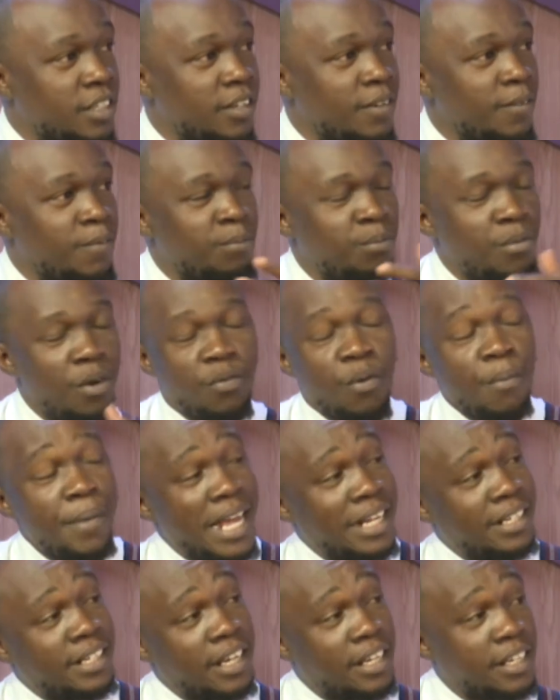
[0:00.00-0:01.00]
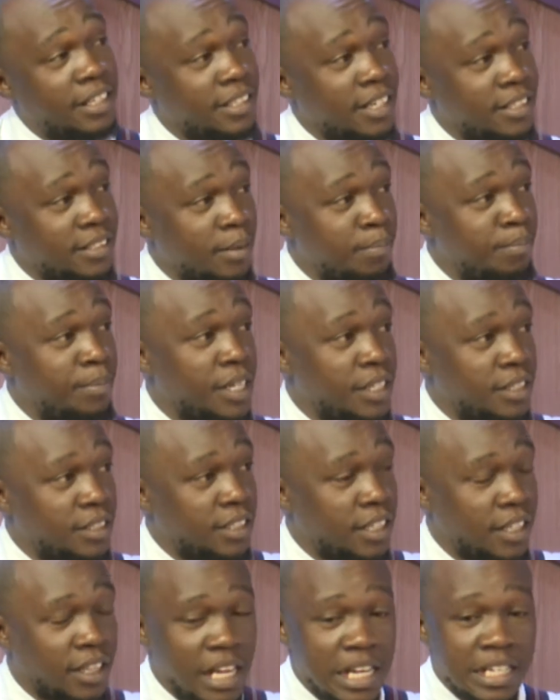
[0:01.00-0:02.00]
But for me, I take it as a
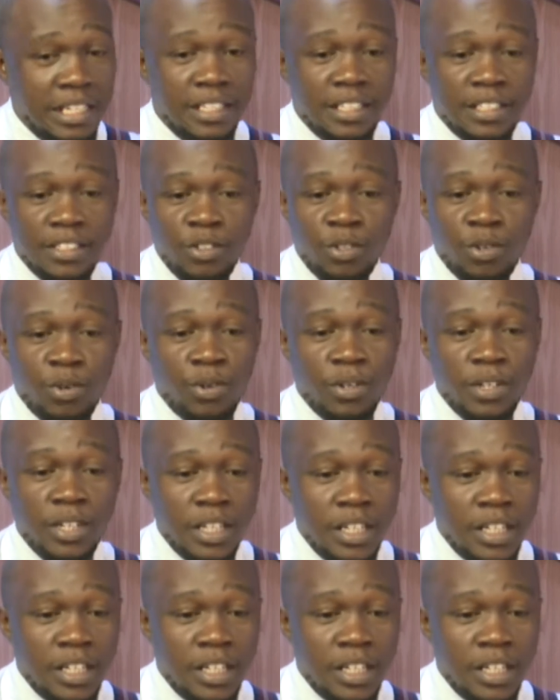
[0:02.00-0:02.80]
blessing. That's, you know,